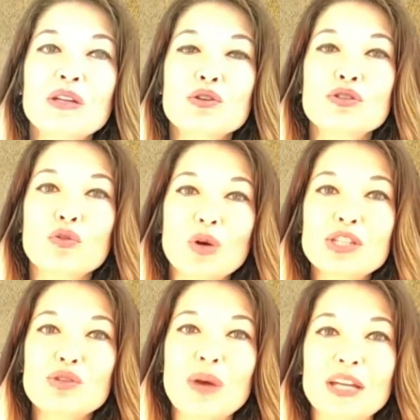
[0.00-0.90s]
So
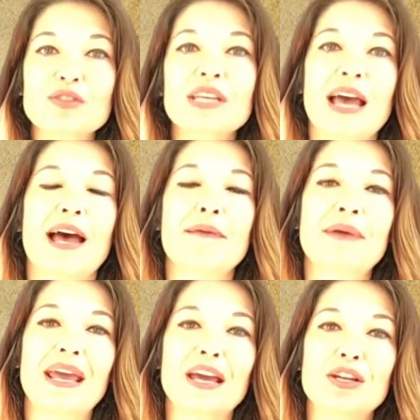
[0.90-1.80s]
once you enter the app
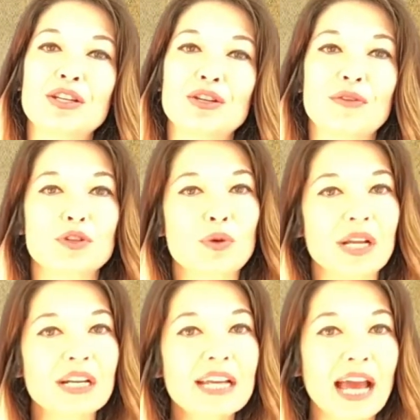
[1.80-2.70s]
and you have to
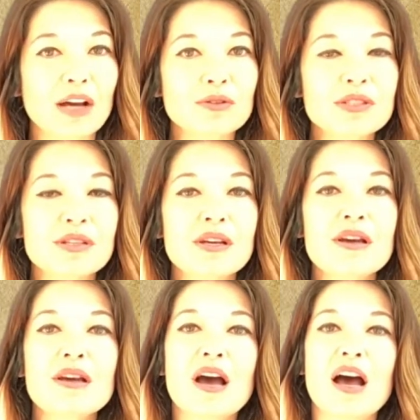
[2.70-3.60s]
create an account,
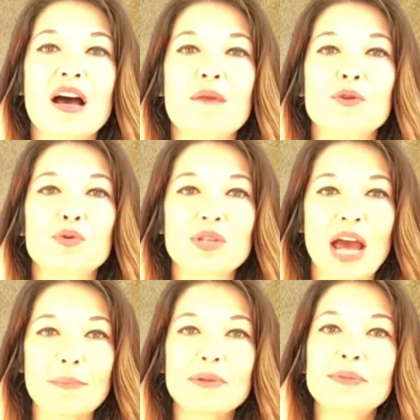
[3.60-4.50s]
you
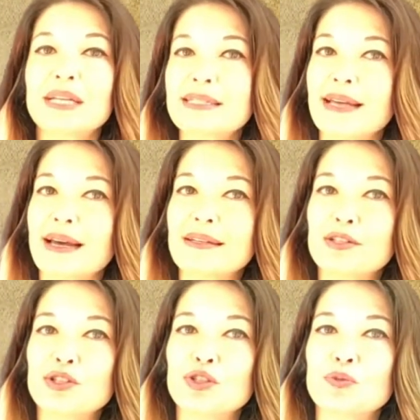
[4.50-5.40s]
tap the plus sign to
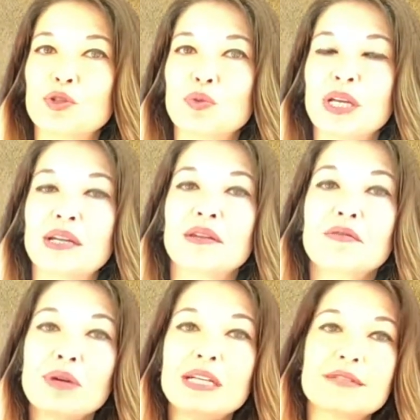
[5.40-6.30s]
choose between
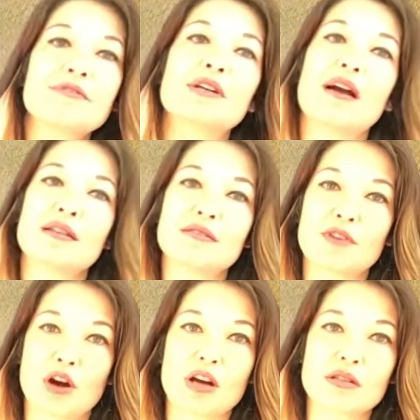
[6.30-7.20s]
3 different kinds of
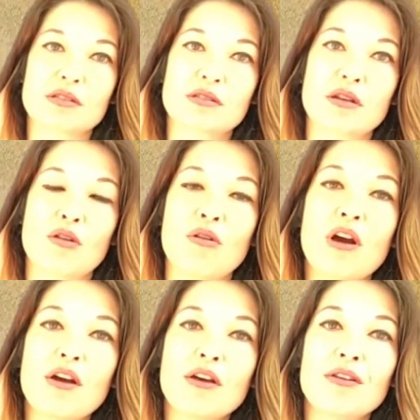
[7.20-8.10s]
cards. So
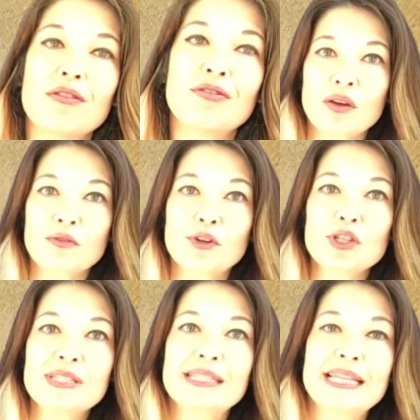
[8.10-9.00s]

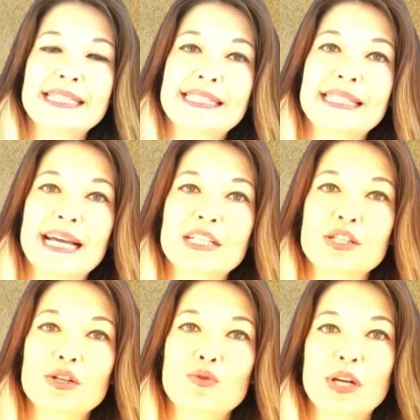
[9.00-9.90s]
first, let's select
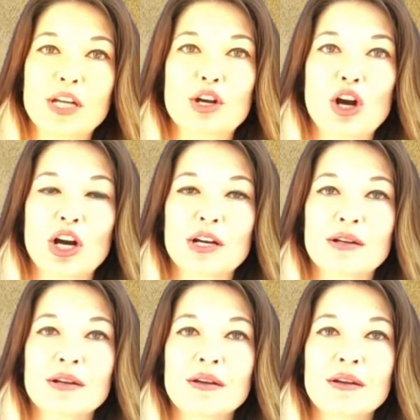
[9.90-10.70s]
greeting card.